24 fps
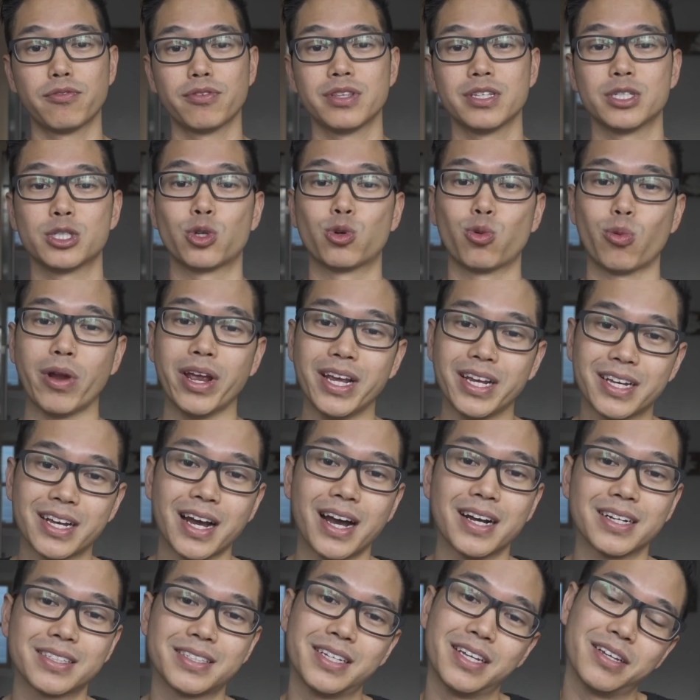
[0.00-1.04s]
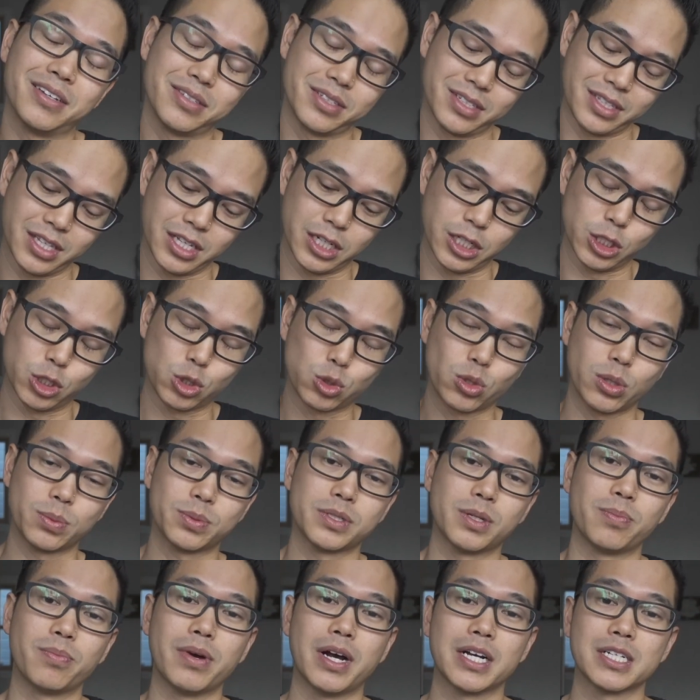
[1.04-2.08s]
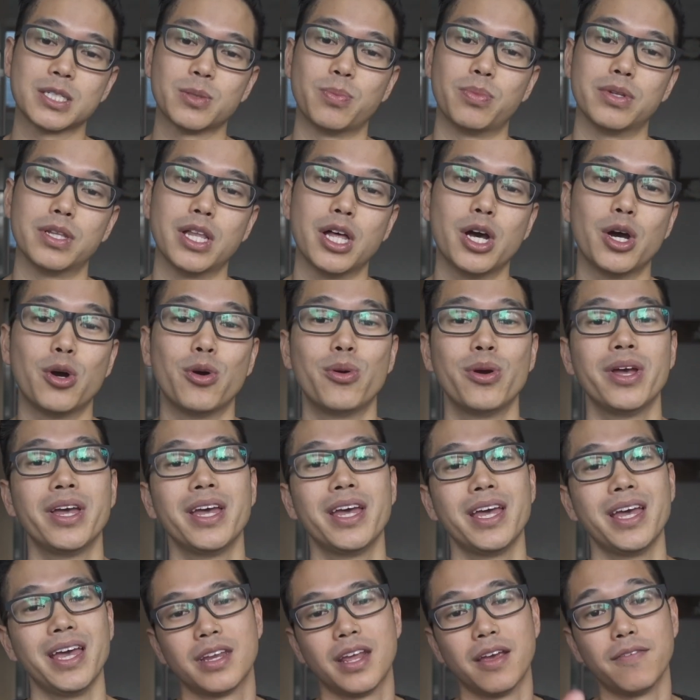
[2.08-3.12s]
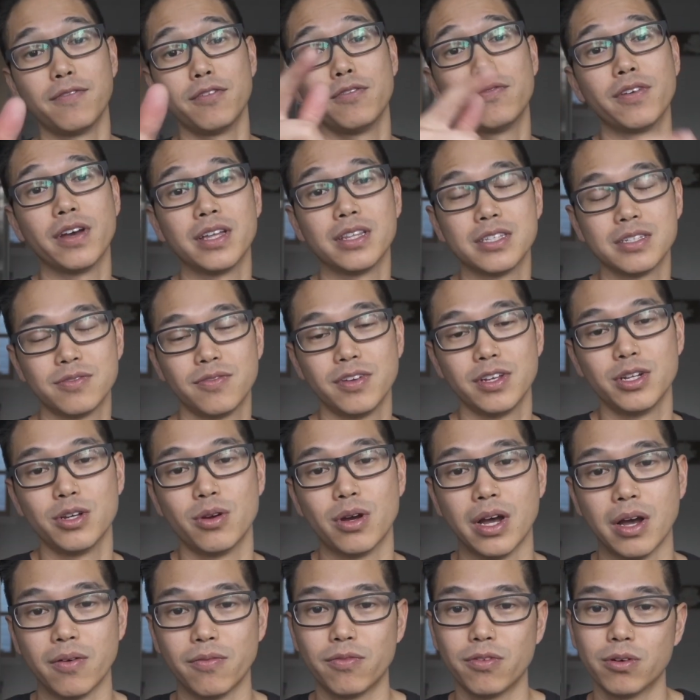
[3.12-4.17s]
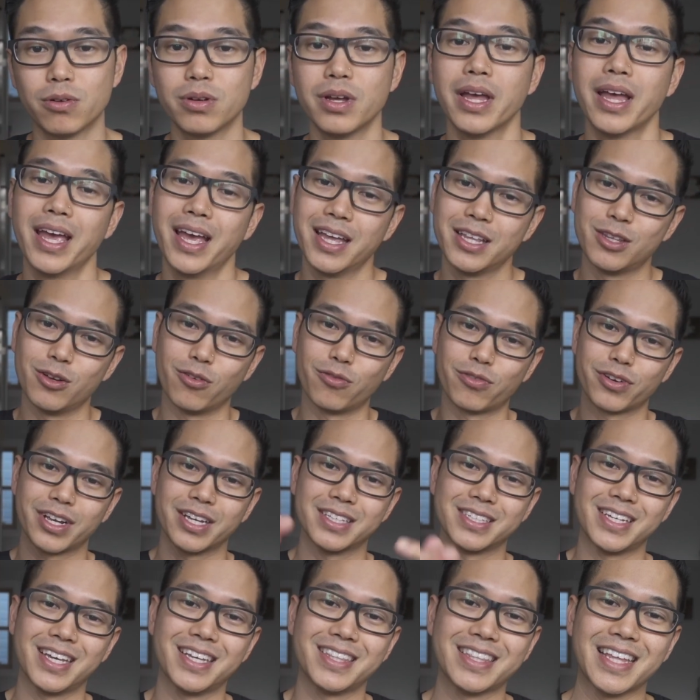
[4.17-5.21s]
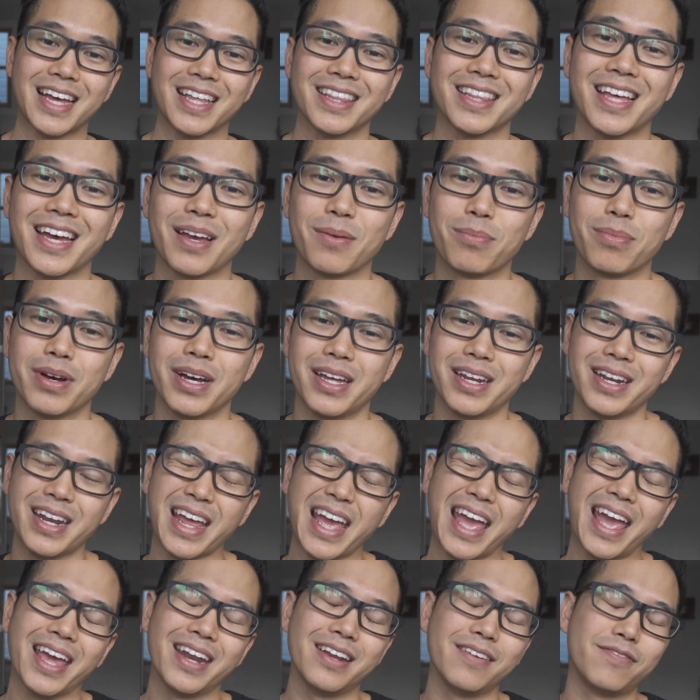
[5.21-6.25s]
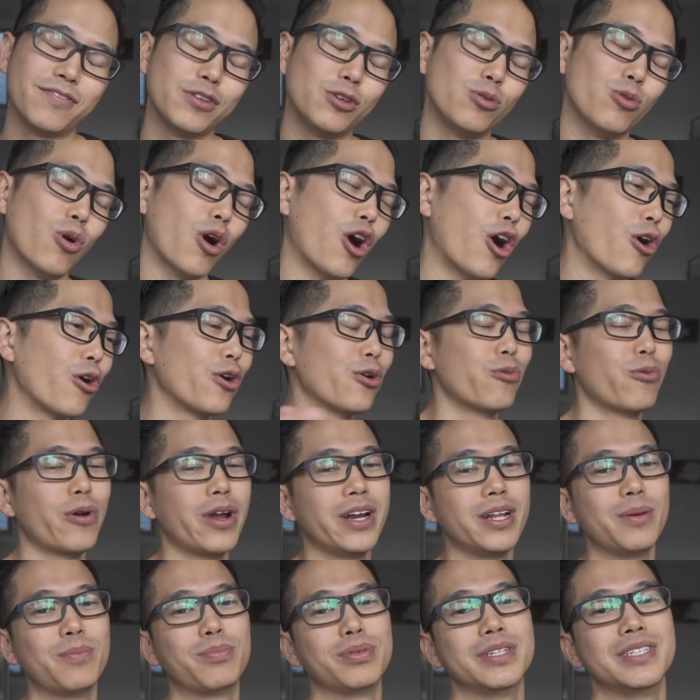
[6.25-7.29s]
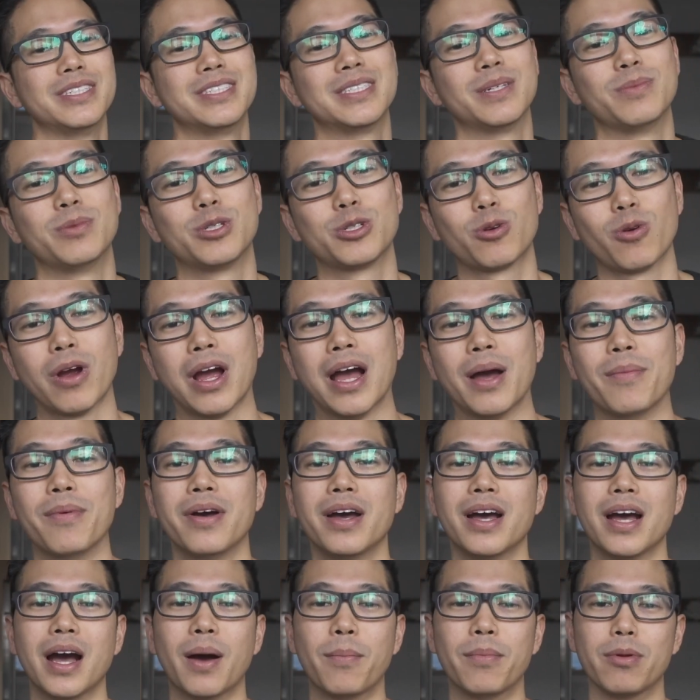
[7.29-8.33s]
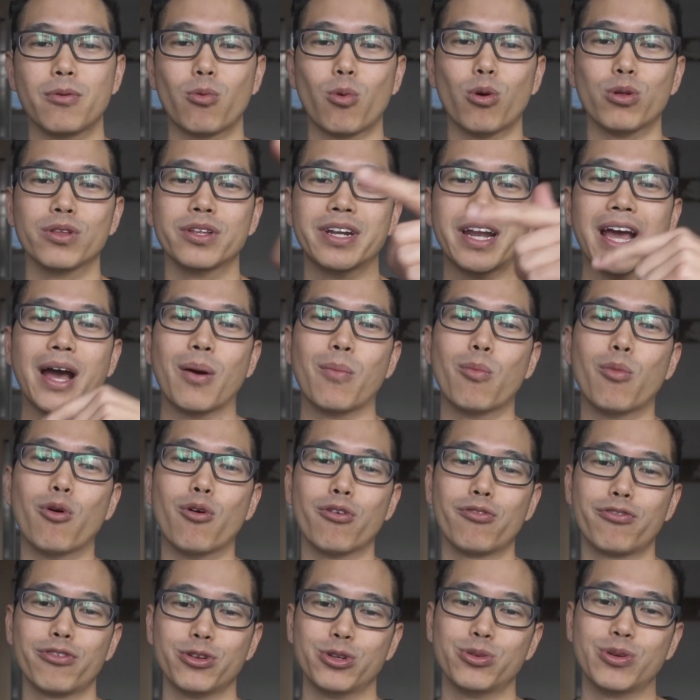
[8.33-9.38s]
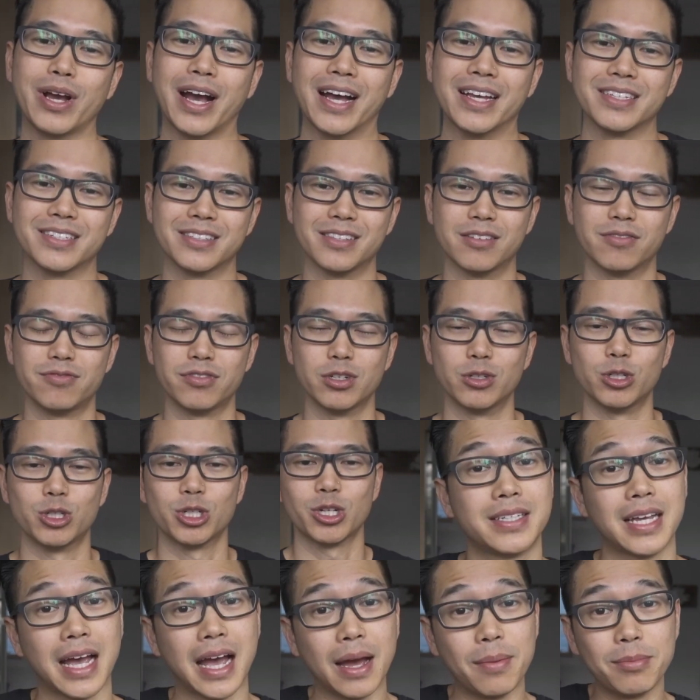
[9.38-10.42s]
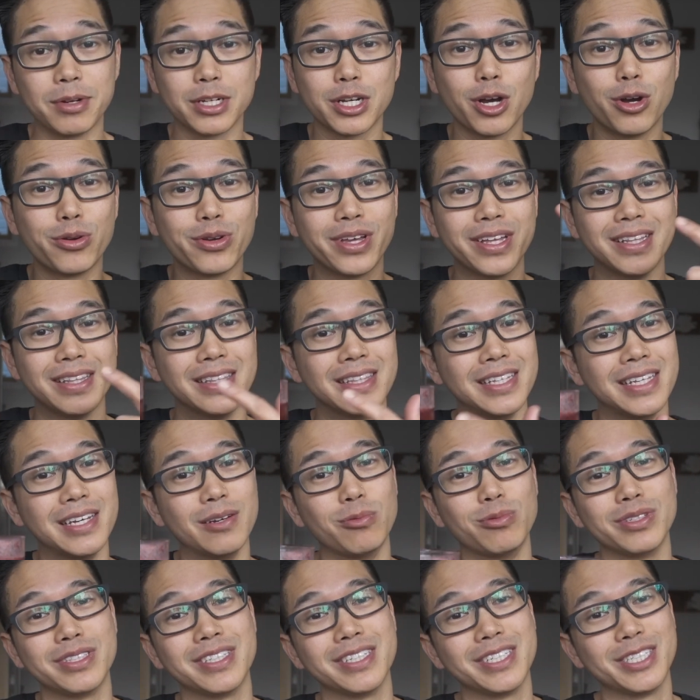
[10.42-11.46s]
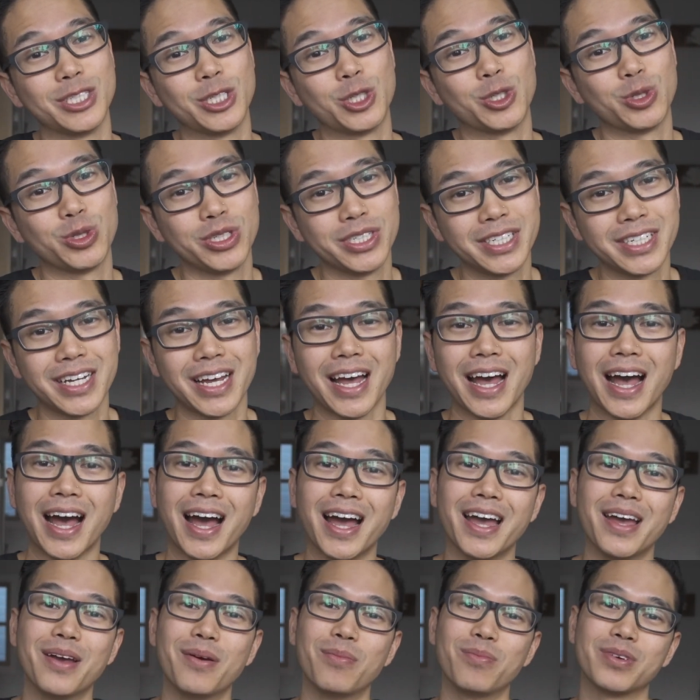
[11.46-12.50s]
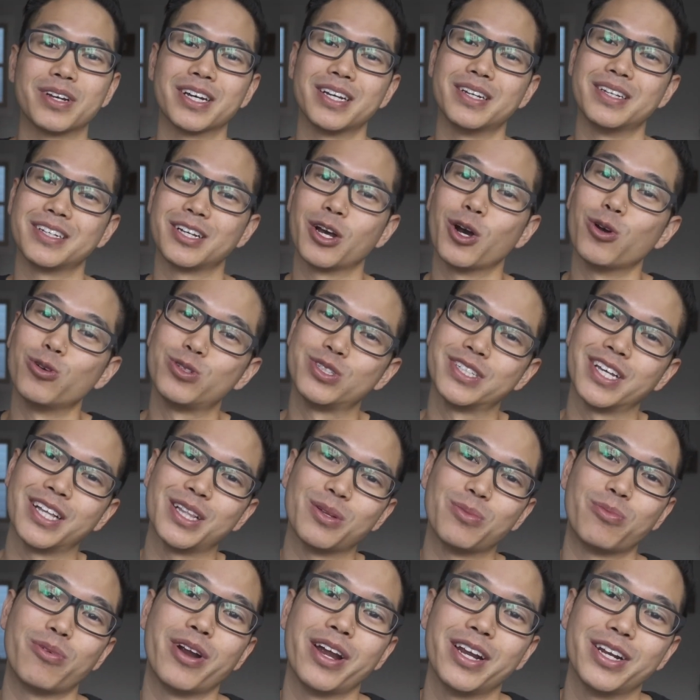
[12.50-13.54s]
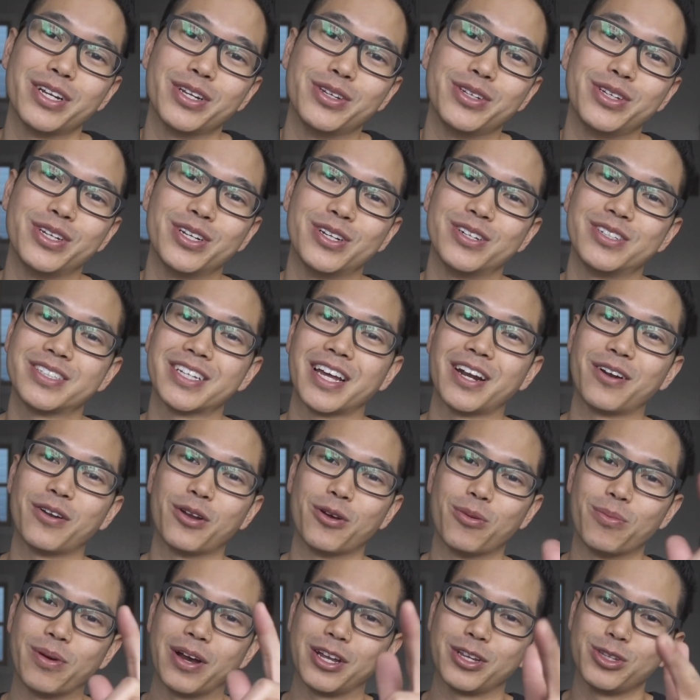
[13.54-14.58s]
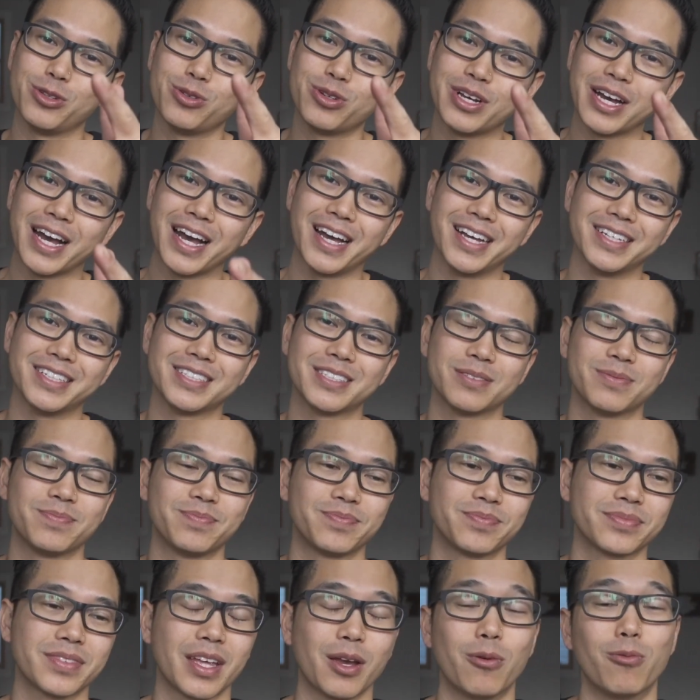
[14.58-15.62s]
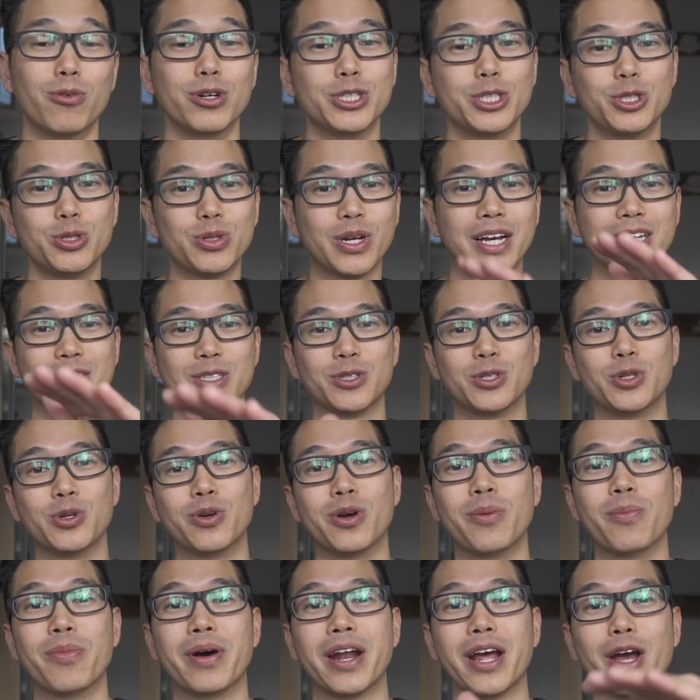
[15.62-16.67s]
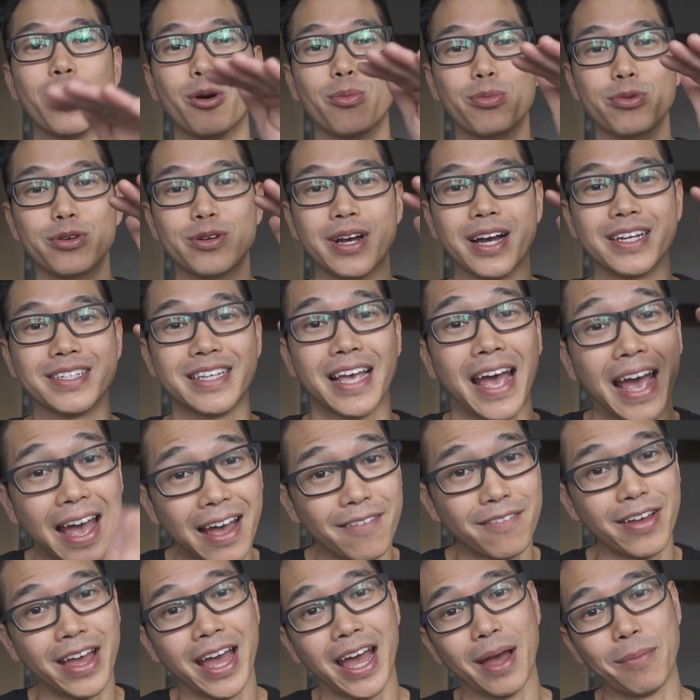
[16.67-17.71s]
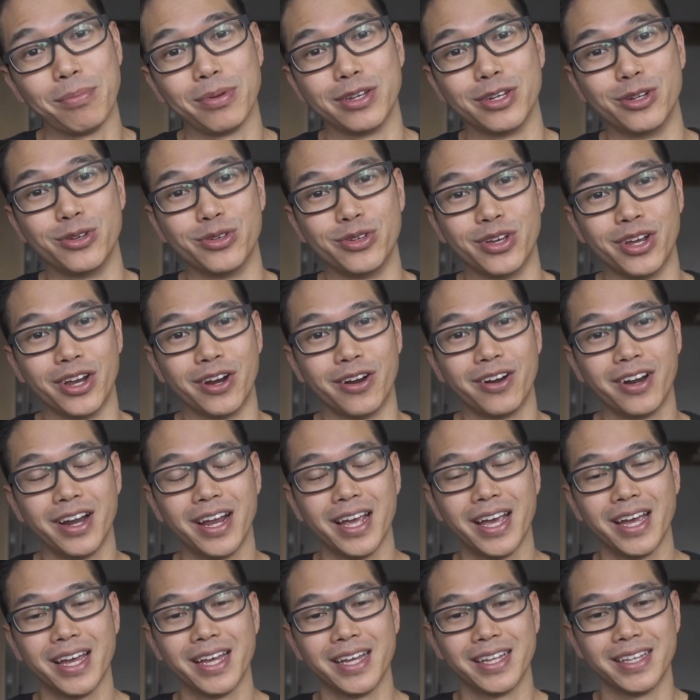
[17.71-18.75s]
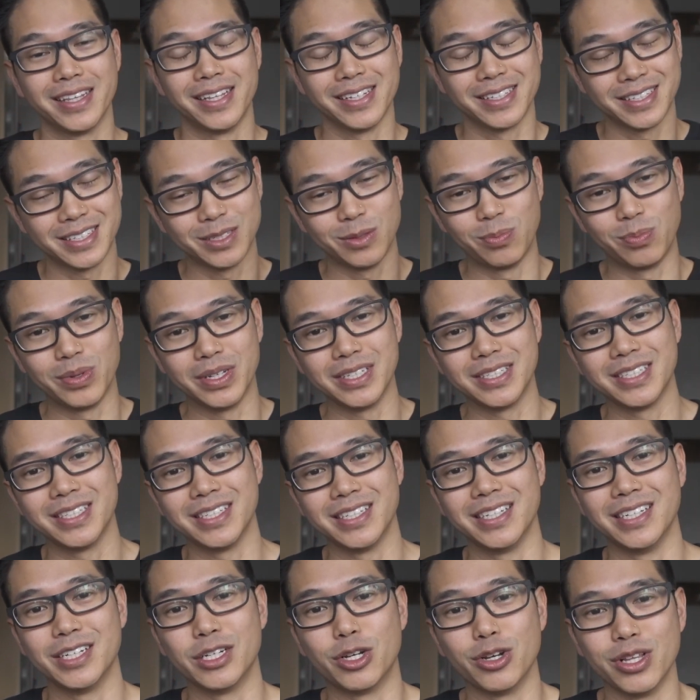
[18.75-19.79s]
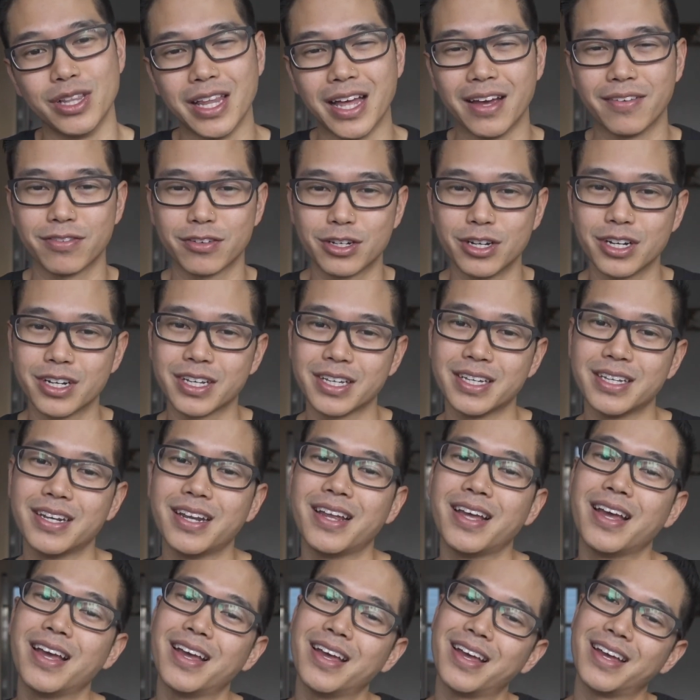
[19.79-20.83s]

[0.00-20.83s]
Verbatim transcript: for this great cocktail is in the description box below. If you found this video helpful, don't forget to hit that like button. And if you aren't already, please subscribe. I'll be rolling out more for you guys in the future. Time to go get lit with this drink. I am gonna go celebrate New Year's. I don't know about you guys and what you guys are doing, but I hope you guys have a happy new year. This is BCD Good Life Cooking.